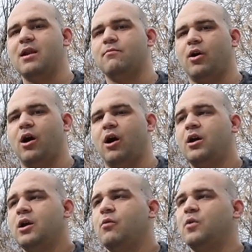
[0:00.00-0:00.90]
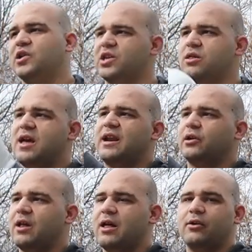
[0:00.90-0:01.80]
end ball with
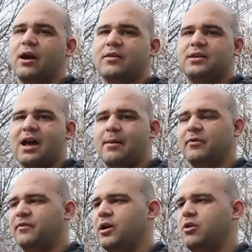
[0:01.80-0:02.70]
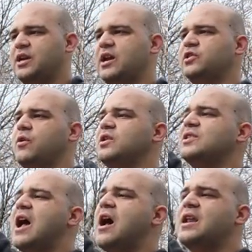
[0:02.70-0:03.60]
synthetic leather on the top of it. Okay, so
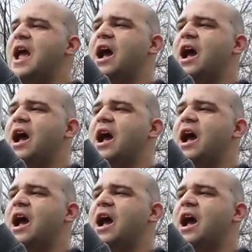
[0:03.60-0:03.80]
it's not an